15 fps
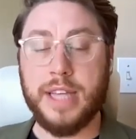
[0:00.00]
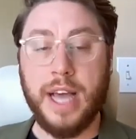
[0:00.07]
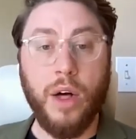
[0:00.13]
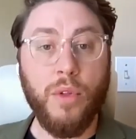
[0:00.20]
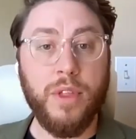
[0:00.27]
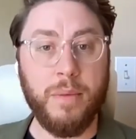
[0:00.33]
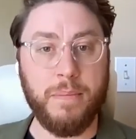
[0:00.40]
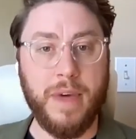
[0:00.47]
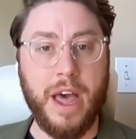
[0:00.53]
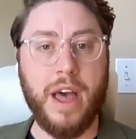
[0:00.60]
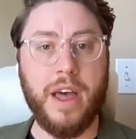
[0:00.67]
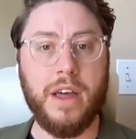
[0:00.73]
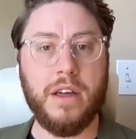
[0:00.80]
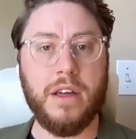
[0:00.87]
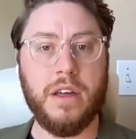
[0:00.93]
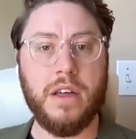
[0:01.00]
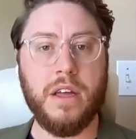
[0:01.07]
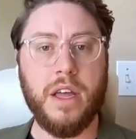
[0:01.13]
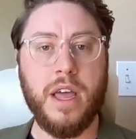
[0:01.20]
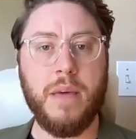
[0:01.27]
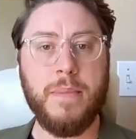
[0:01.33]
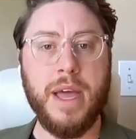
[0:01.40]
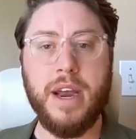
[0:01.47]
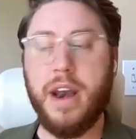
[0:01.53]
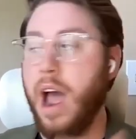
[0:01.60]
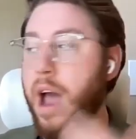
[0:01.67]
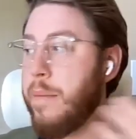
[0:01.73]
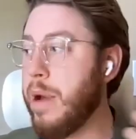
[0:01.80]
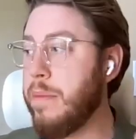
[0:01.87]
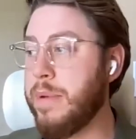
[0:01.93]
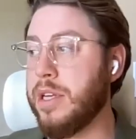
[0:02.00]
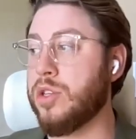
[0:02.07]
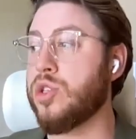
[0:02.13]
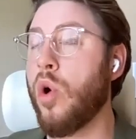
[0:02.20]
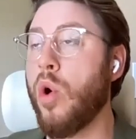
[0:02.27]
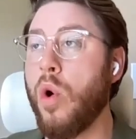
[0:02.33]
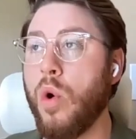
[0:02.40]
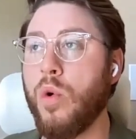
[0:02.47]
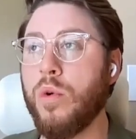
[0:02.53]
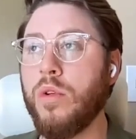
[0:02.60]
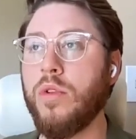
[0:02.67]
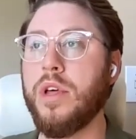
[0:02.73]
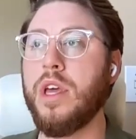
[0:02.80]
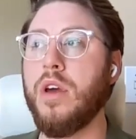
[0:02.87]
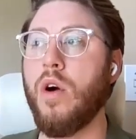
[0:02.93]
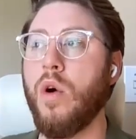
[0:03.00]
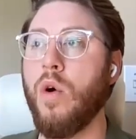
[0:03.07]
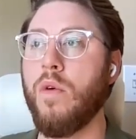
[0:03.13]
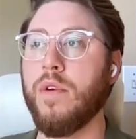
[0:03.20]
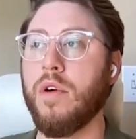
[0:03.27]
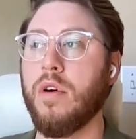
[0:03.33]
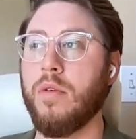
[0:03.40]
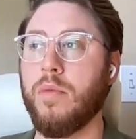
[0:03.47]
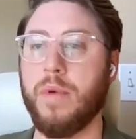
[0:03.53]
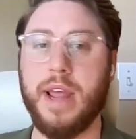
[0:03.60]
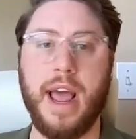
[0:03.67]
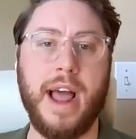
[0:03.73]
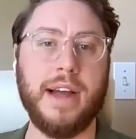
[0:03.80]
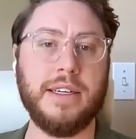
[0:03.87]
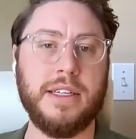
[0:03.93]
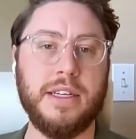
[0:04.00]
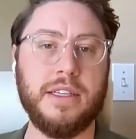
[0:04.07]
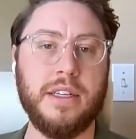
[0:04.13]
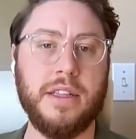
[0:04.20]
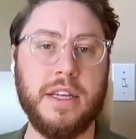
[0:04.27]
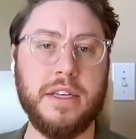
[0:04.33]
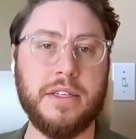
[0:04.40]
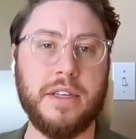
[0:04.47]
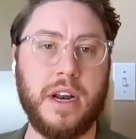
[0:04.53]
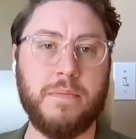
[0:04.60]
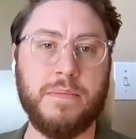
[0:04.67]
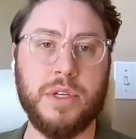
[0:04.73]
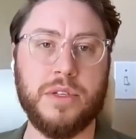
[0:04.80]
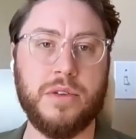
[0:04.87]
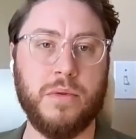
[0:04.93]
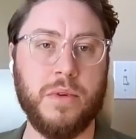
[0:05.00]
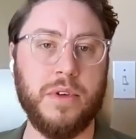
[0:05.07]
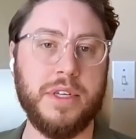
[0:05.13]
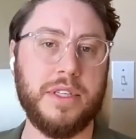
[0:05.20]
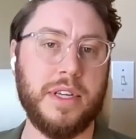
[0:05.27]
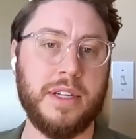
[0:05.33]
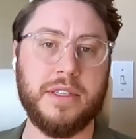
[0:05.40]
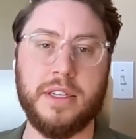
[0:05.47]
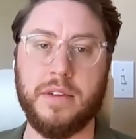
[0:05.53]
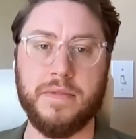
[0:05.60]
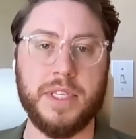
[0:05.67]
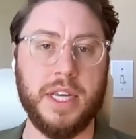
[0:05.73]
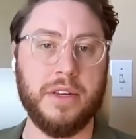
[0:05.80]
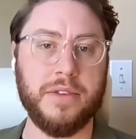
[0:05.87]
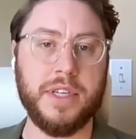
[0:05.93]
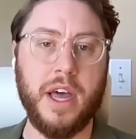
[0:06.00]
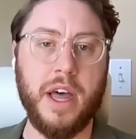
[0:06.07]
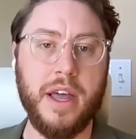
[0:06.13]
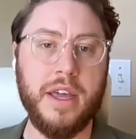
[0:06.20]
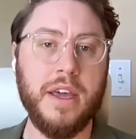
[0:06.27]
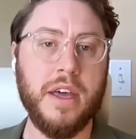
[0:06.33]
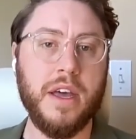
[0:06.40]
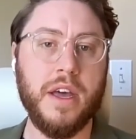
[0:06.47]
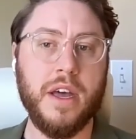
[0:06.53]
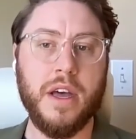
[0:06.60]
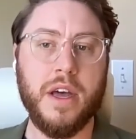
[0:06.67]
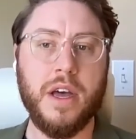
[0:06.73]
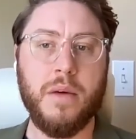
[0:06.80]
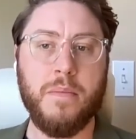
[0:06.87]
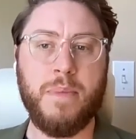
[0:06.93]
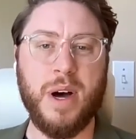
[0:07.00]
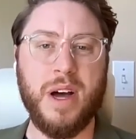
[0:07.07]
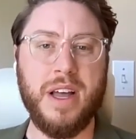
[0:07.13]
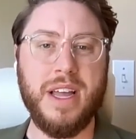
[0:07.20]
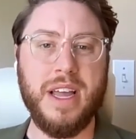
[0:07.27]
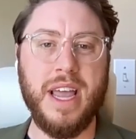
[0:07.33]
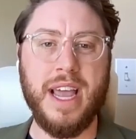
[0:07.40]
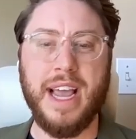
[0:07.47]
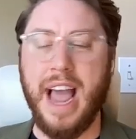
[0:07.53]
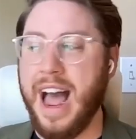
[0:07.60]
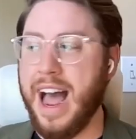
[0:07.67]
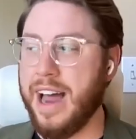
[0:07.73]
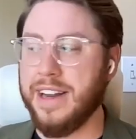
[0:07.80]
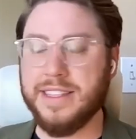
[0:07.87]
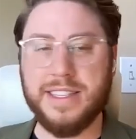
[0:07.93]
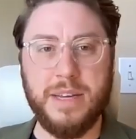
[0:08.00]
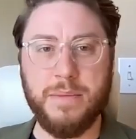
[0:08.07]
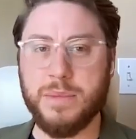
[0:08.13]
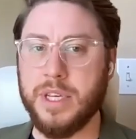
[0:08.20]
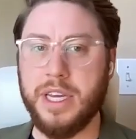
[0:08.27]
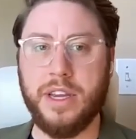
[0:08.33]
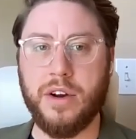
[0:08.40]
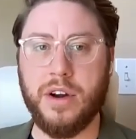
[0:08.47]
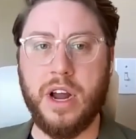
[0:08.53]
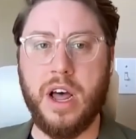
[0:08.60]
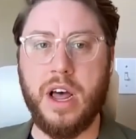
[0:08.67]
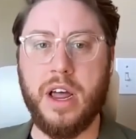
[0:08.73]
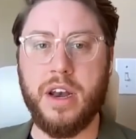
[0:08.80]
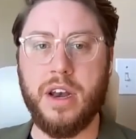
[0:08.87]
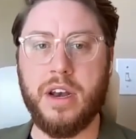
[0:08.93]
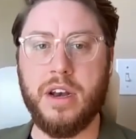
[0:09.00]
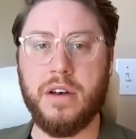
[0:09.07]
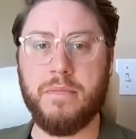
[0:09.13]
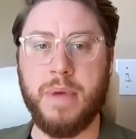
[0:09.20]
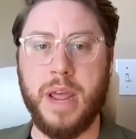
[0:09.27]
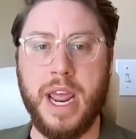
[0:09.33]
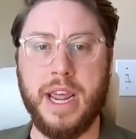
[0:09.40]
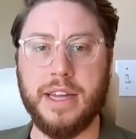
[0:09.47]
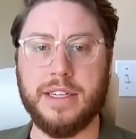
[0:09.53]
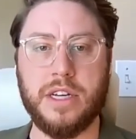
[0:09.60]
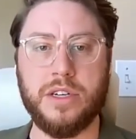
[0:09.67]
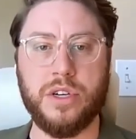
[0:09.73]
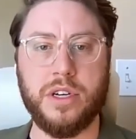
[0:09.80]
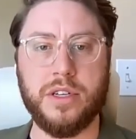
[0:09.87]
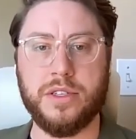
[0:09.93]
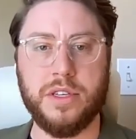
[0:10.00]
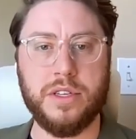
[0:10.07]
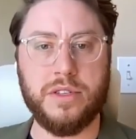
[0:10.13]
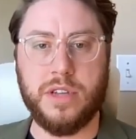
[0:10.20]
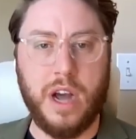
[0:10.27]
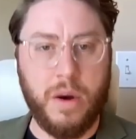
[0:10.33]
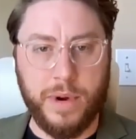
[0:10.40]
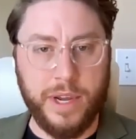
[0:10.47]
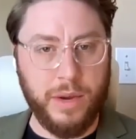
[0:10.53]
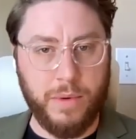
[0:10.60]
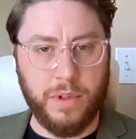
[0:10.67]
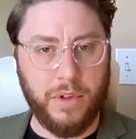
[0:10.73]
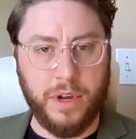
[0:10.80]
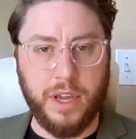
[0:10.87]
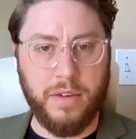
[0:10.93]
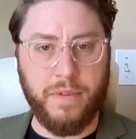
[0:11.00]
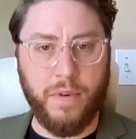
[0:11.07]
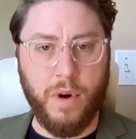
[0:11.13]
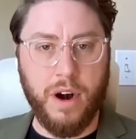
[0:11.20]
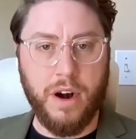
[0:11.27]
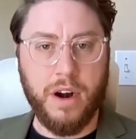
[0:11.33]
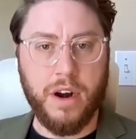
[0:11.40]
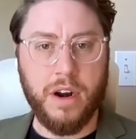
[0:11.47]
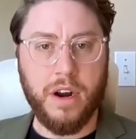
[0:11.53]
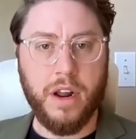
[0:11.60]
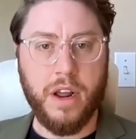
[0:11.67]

tell them that. Hey man, I might be totally overreacting to this and I'm just a really sensitive sales guy, but it kind of seems like you're not paying attention. Is this not what you were looking for?